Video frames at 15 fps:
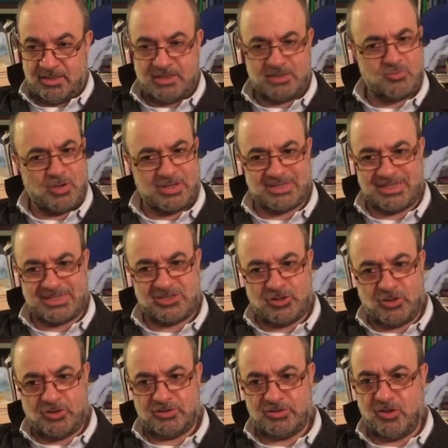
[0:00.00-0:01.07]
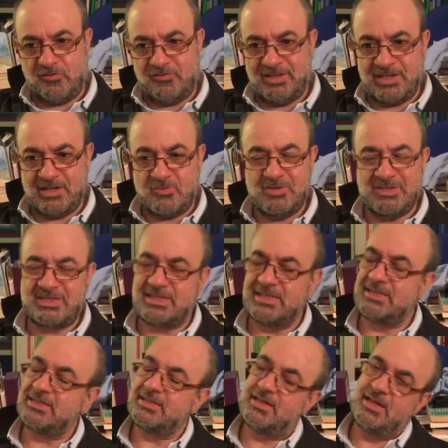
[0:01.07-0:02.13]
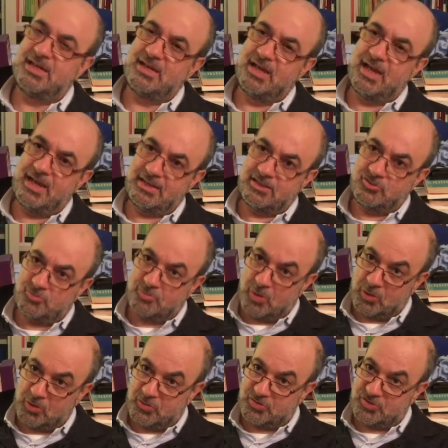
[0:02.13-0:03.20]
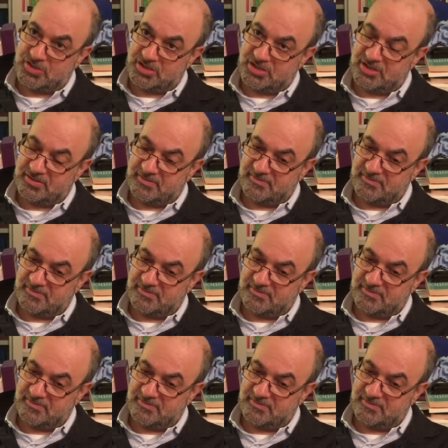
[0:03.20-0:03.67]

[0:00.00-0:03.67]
It was a sort of linguistic entomology.